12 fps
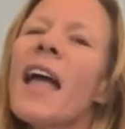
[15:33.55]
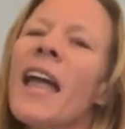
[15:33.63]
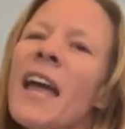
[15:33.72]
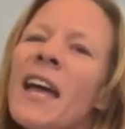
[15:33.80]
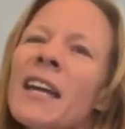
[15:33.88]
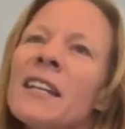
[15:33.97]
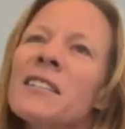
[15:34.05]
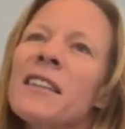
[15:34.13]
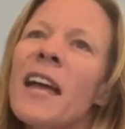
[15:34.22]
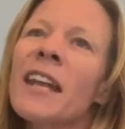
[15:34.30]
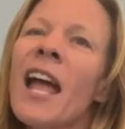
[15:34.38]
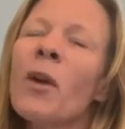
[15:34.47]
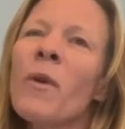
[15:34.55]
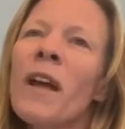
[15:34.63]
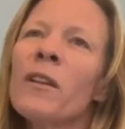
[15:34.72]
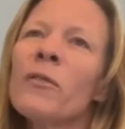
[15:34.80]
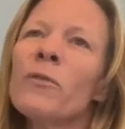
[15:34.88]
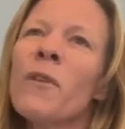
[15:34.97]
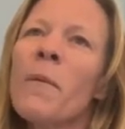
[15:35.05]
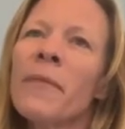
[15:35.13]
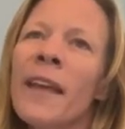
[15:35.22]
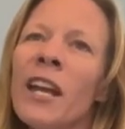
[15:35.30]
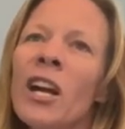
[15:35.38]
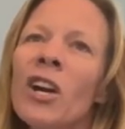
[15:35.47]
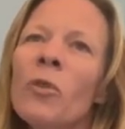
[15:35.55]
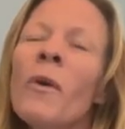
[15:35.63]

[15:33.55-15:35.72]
and then I went from there,